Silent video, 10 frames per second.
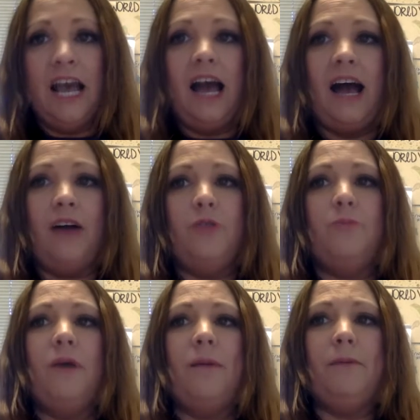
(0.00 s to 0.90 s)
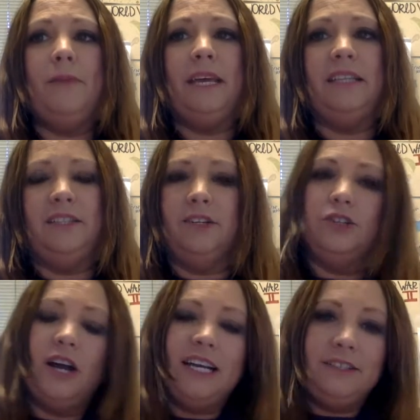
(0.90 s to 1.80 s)
The problem is they're
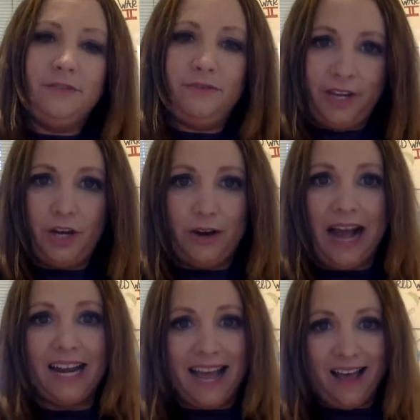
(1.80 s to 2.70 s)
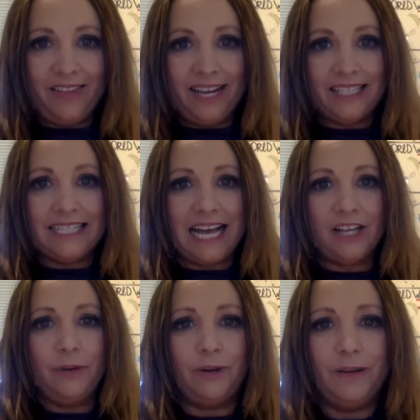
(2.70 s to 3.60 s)
trying to figure out how they exactly
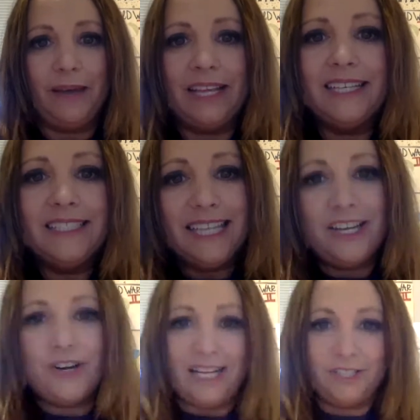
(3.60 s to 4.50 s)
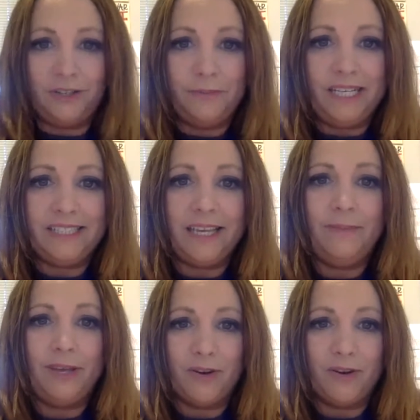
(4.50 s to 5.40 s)
want to make this international
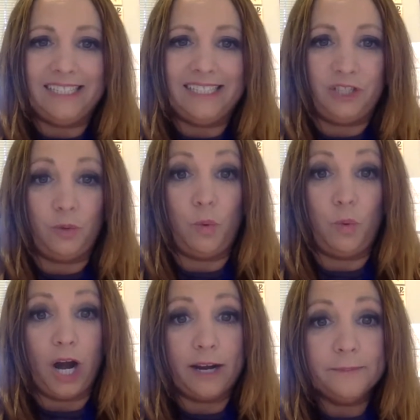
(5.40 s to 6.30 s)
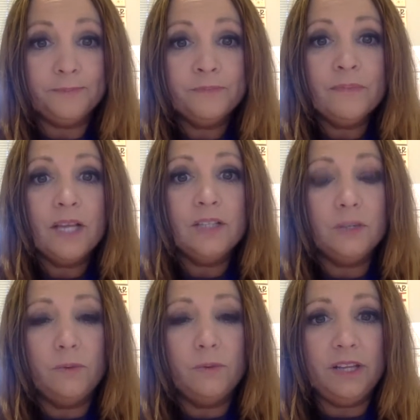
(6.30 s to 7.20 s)
peacekeeping organization work. So
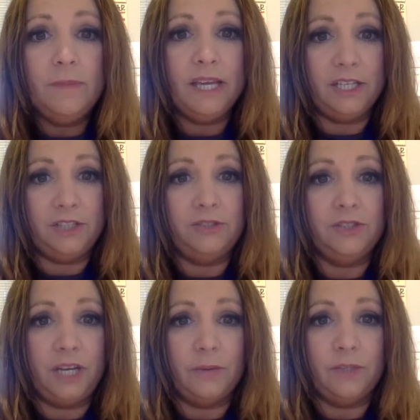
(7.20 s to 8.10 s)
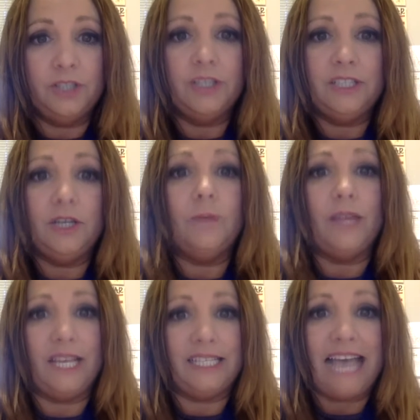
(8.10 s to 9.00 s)
one of the big issues they originally deal with
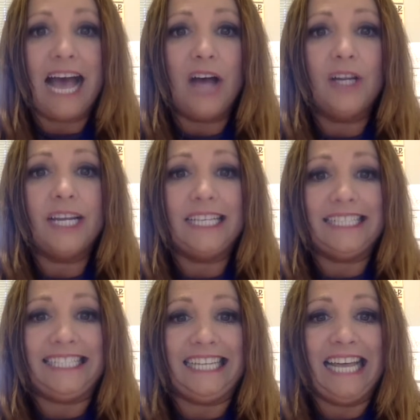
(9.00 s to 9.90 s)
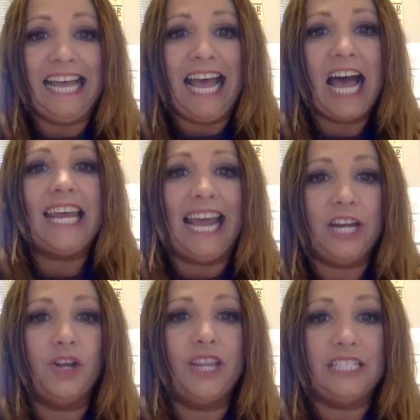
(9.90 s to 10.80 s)
is how to handle
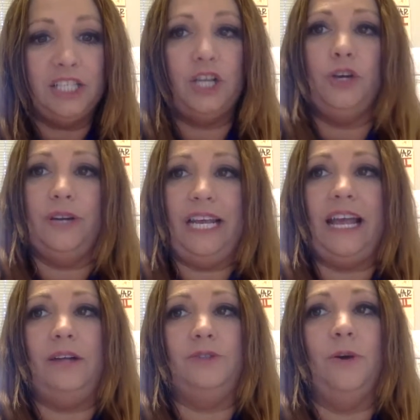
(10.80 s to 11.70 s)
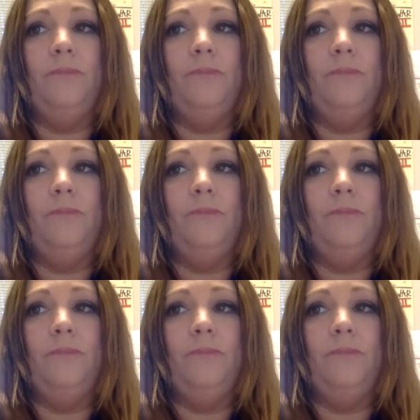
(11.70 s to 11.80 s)
the Security Council.